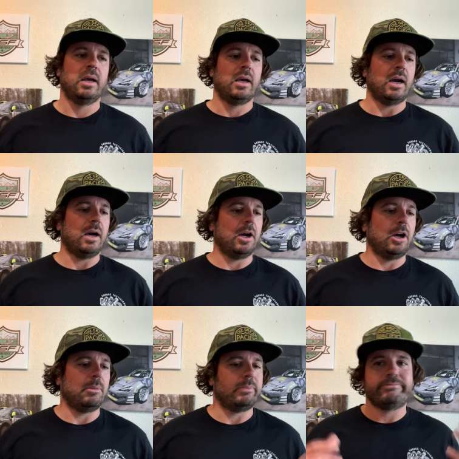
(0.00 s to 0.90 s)

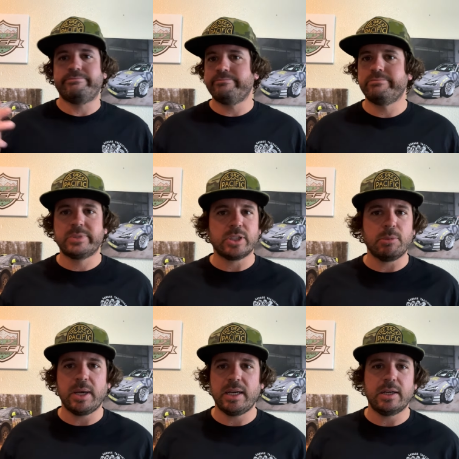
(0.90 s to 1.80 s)
Um, so you
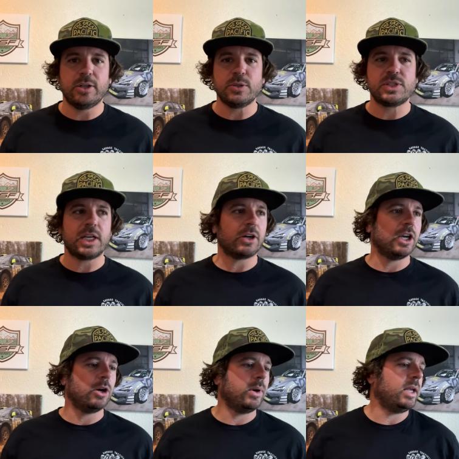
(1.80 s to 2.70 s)
may need a new
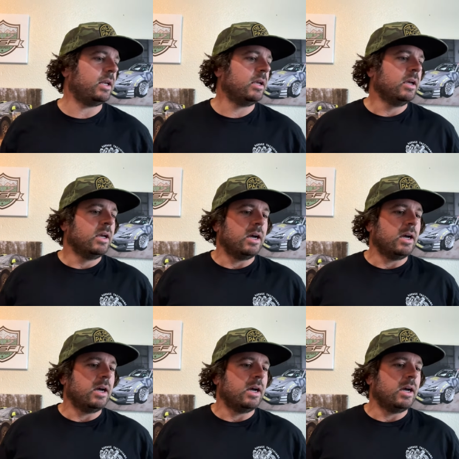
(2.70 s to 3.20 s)
stereo in it.